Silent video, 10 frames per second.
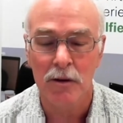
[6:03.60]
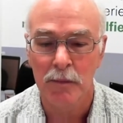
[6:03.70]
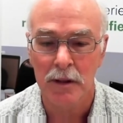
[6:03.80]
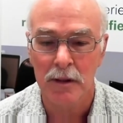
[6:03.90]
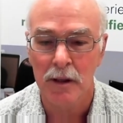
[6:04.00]

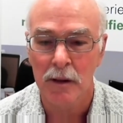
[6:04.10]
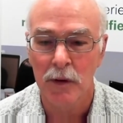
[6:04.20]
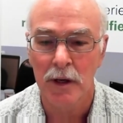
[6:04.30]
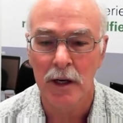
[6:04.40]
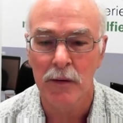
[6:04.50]
but uh,
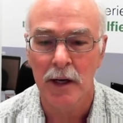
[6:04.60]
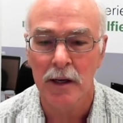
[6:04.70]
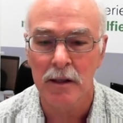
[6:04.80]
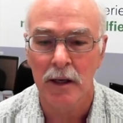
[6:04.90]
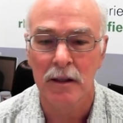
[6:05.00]
would anyone
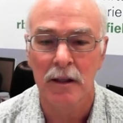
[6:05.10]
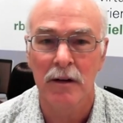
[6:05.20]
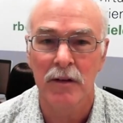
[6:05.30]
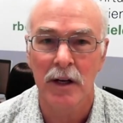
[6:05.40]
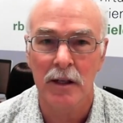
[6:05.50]
else like to
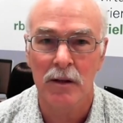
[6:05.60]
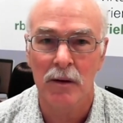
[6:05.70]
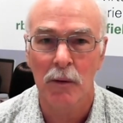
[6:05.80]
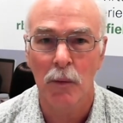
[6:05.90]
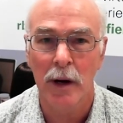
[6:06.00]
give an answer?
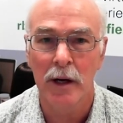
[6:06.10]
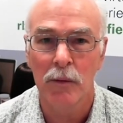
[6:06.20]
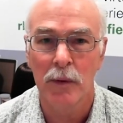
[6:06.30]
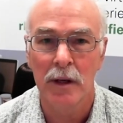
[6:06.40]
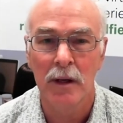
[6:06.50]
Like, why do
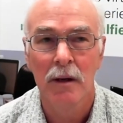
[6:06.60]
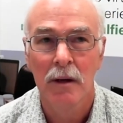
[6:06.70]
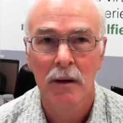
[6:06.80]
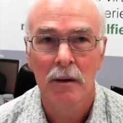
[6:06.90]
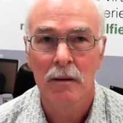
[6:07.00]
we
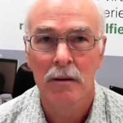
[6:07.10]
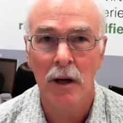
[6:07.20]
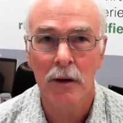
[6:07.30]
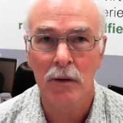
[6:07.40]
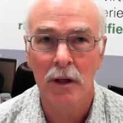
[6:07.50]

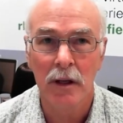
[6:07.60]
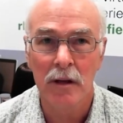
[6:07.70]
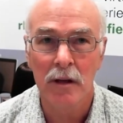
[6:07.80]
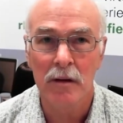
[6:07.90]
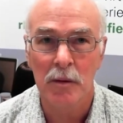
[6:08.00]
not only
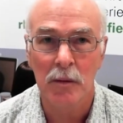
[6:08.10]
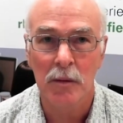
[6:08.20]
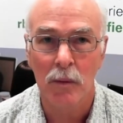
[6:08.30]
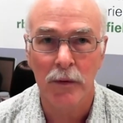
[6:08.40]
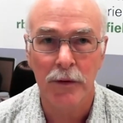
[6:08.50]
leave, but
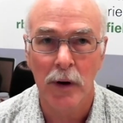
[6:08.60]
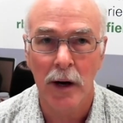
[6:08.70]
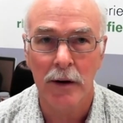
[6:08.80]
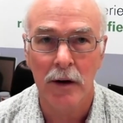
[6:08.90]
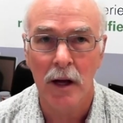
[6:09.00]

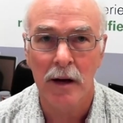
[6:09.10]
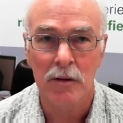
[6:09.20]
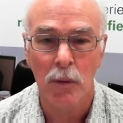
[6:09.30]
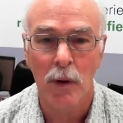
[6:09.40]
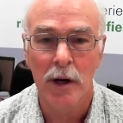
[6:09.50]
throughout our
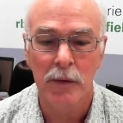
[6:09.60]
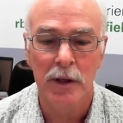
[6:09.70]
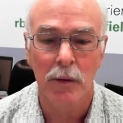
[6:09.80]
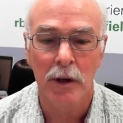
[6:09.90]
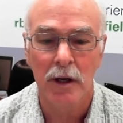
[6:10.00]
lives, why do we
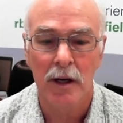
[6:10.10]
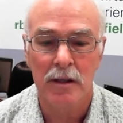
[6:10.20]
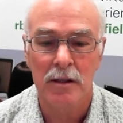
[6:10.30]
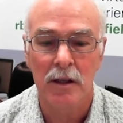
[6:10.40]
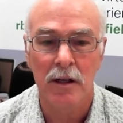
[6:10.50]

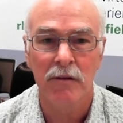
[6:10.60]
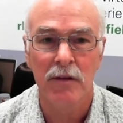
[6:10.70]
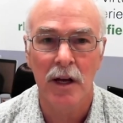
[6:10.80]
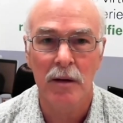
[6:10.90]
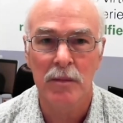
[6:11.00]
organize and give
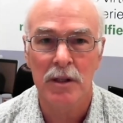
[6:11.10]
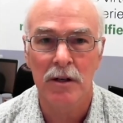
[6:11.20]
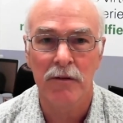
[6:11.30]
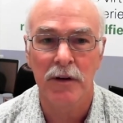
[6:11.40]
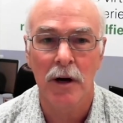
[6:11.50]
names to
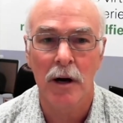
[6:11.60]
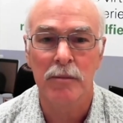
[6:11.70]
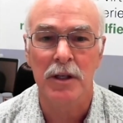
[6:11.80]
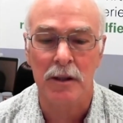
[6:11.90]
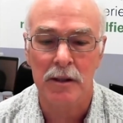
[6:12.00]
different
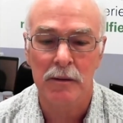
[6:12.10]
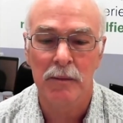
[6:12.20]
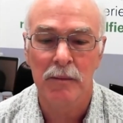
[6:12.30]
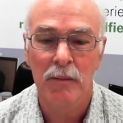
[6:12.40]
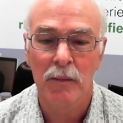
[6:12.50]
objects?
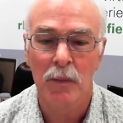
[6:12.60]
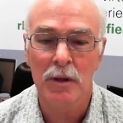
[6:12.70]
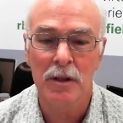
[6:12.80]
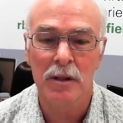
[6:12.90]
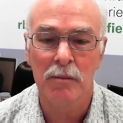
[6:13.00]

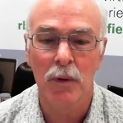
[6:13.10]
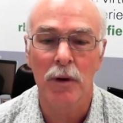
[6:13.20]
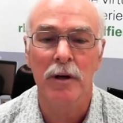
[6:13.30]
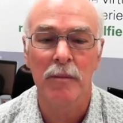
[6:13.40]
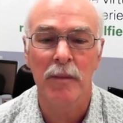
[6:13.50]
What's
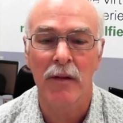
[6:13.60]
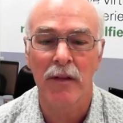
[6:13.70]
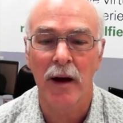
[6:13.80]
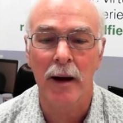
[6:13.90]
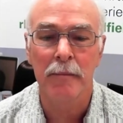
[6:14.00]
important about
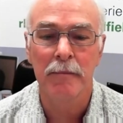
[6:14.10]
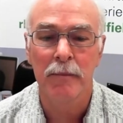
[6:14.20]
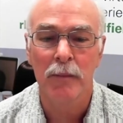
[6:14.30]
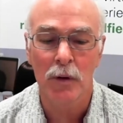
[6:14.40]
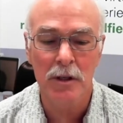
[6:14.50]
that?
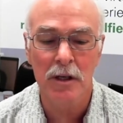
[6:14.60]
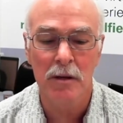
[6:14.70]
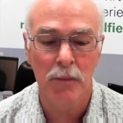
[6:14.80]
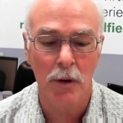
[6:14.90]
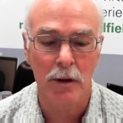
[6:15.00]
Or is it
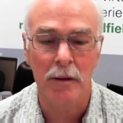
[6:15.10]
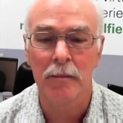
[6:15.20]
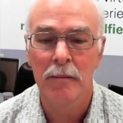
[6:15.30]
important?